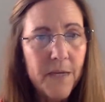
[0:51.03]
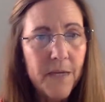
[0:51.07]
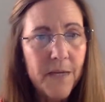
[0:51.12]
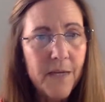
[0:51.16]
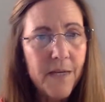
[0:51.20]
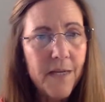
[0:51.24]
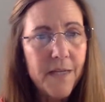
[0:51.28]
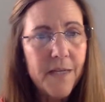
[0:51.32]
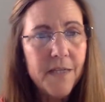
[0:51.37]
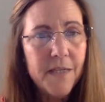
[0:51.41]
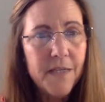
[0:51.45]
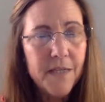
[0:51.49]

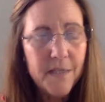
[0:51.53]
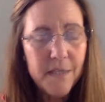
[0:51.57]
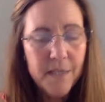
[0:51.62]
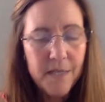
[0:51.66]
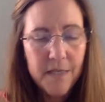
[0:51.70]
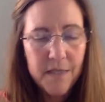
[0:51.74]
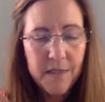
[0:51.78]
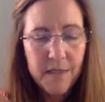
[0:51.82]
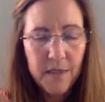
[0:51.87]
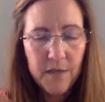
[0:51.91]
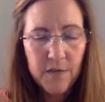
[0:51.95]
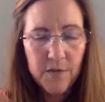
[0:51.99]
In
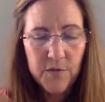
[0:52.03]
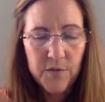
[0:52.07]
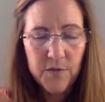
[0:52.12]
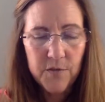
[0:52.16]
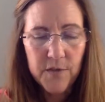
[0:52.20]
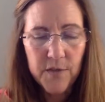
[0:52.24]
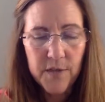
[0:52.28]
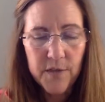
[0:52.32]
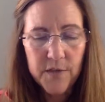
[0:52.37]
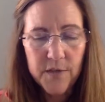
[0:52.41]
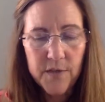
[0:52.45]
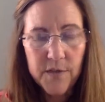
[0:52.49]
today's
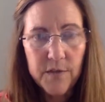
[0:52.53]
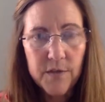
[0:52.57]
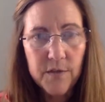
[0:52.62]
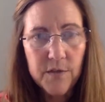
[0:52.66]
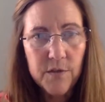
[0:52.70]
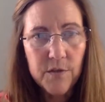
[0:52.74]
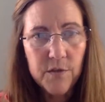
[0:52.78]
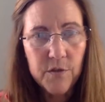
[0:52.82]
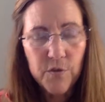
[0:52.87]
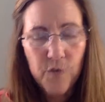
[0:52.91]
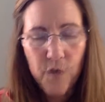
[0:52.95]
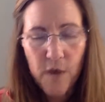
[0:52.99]
exercises,
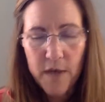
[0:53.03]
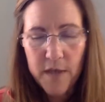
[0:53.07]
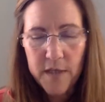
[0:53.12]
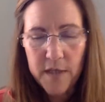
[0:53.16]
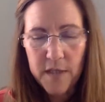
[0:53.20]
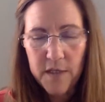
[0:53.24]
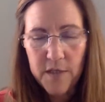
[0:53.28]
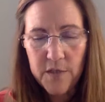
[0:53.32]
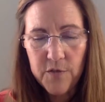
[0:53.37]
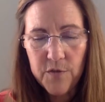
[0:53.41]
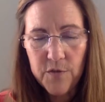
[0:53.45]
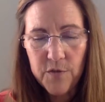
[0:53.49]
try to
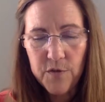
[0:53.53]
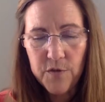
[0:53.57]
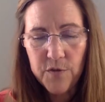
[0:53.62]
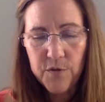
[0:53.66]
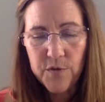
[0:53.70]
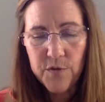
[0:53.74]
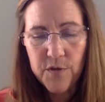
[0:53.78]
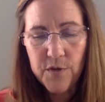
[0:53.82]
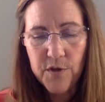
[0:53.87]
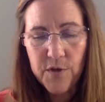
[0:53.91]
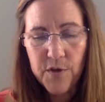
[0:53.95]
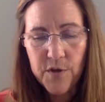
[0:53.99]

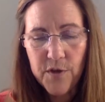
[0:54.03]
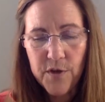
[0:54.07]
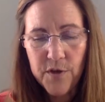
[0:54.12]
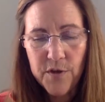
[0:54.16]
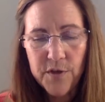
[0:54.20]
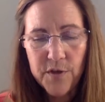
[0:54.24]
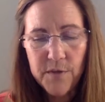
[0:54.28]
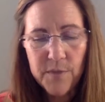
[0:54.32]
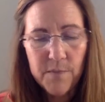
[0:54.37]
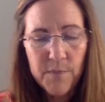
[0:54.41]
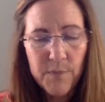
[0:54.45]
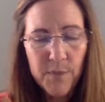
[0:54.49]
introduce the thought
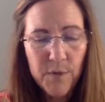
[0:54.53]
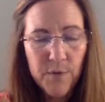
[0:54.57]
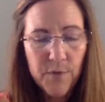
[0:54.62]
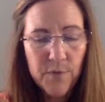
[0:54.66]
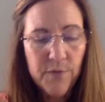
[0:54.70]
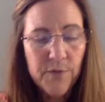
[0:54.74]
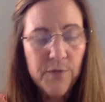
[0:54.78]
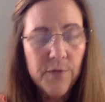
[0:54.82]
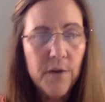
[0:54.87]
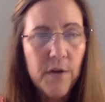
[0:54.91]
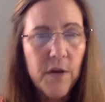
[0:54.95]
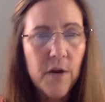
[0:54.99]
that
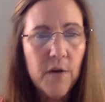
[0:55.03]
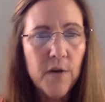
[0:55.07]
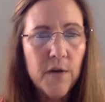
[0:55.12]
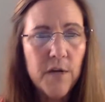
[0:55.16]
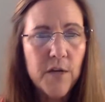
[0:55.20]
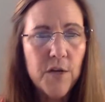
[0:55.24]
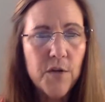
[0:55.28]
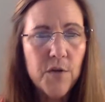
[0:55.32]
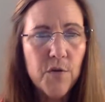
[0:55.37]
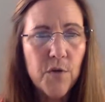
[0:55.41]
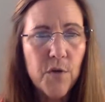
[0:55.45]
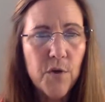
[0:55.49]
both are
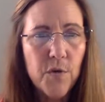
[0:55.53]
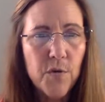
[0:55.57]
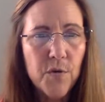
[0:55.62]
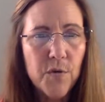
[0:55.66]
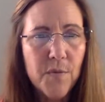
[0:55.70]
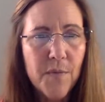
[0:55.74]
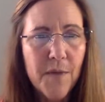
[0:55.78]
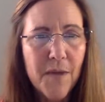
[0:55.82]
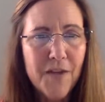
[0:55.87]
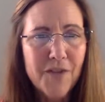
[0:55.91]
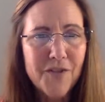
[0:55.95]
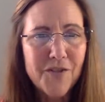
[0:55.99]
in your own
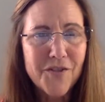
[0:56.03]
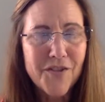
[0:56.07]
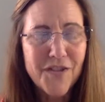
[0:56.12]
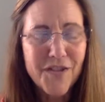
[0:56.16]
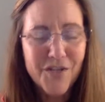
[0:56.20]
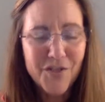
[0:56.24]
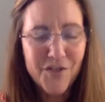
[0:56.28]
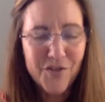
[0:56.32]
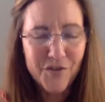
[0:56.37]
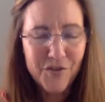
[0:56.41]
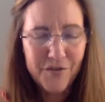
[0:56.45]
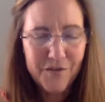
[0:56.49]

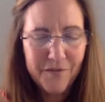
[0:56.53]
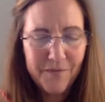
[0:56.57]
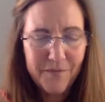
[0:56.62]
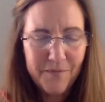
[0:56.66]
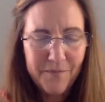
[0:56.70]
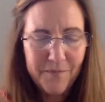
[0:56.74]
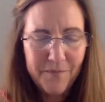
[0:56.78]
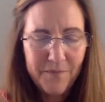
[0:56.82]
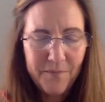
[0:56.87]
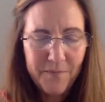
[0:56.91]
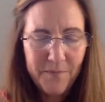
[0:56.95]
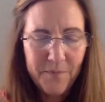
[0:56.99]
imagination.
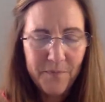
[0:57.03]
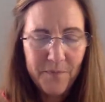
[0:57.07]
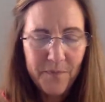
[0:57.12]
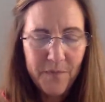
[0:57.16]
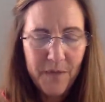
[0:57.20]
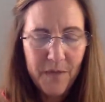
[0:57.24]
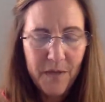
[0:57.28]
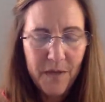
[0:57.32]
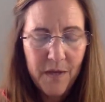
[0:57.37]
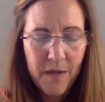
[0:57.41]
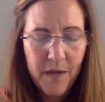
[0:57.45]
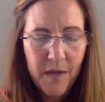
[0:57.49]

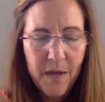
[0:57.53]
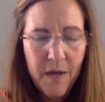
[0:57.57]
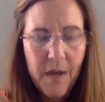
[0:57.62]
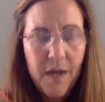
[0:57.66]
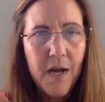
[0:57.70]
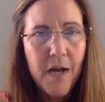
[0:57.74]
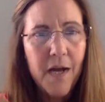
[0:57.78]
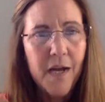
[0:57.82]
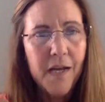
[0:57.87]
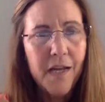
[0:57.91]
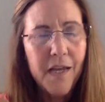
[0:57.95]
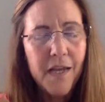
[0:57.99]

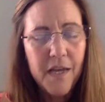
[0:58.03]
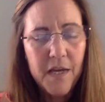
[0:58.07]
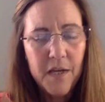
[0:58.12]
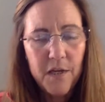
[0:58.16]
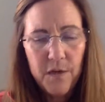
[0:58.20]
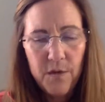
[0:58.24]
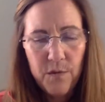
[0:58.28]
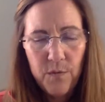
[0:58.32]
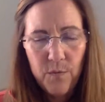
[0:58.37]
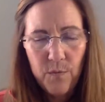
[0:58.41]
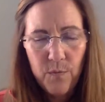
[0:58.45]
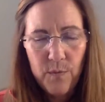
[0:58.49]

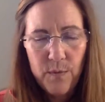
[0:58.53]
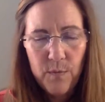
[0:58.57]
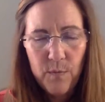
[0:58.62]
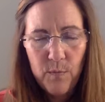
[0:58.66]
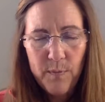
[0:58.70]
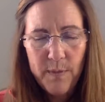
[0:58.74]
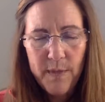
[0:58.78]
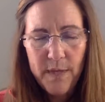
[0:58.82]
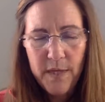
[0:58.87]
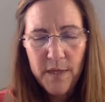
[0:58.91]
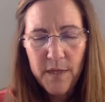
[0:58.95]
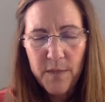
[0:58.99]
Again, we will
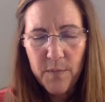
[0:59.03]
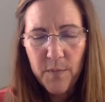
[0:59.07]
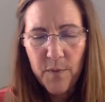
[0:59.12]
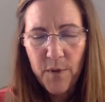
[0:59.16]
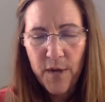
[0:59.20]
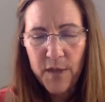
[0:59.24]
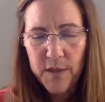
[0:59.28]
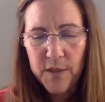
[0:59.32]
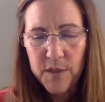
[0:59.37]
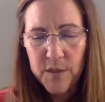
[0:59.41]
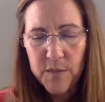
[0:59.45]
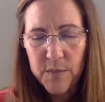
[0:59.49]
begin the
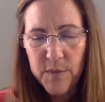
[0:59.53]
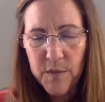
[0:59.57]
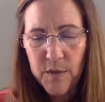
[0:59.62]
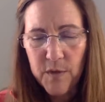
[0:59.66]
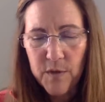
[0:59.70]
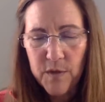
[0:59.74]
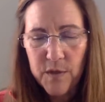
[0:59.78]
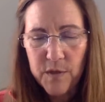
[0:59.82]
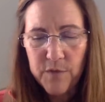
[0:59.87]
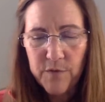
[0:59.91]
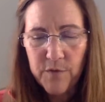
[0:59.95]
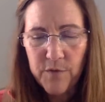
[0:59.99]
practice
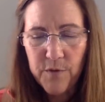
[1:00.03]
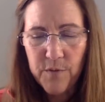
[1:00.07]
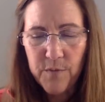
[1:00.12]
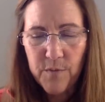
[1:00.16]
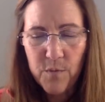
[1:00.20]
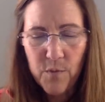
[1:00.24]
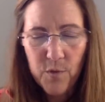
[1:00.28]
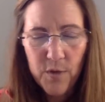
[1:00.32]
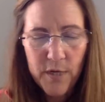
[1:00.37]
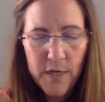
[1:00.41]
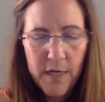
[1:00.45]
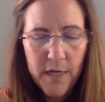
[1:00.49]
periods for the
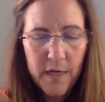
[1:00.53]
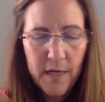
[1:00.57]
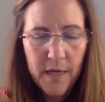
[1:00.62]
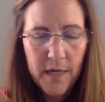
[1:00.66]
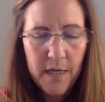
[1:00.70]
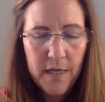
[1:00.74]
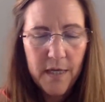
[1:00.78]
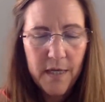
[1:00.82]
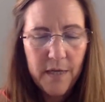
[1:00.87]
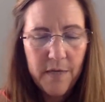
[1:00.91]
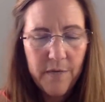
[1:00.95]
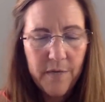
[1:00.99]
morning
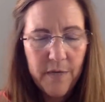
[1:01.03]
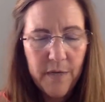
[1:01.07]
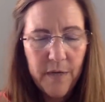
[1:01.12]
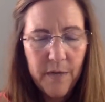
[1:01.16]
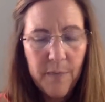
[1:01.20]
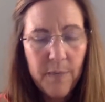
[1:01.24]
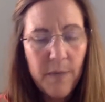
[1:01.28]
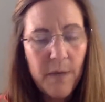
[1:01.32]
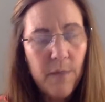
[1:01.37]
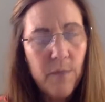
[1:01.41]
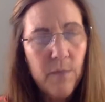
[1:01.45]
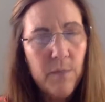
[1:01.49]
and evening
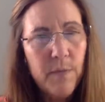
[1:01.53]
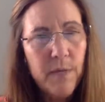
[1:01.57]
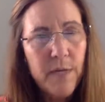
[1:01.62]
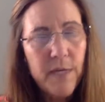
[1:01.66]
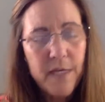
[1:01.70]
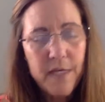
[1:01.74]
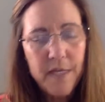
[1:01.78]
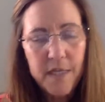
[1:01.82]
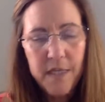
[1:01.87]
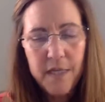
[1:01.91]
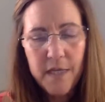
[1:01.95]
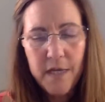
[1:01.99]
by
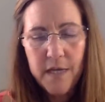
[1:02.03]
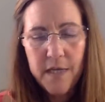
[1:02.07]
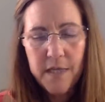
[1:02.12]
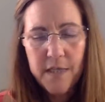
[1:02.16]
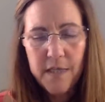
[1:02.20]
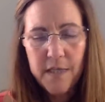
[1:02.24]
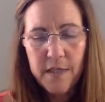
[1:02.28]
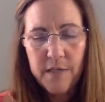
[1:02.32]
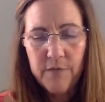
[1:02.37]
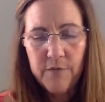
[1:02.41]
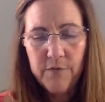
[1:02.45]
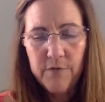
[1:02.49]
repeating the
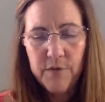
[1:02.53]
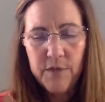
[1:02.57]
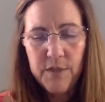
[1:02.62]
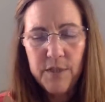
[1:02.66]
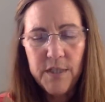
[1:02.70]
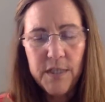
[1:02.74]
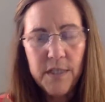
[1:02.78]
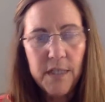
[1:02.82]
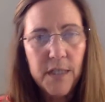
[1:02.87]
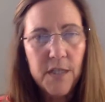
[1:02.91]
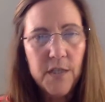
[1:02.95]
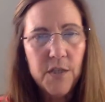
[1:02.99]
idea for
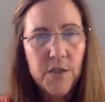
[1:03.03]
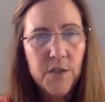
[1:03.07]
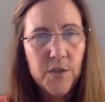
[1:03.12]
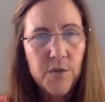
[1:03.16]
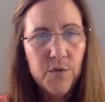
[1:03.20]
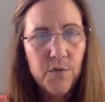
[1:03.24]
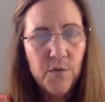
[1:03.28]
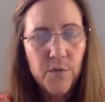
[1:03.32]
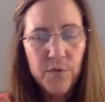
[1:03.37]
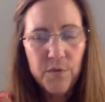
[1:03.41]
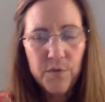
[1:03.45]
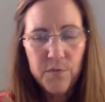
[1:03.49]
today
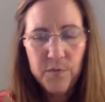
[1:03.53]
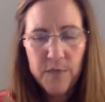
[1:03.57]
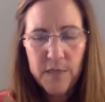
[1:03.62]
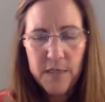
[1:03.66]
2 or 3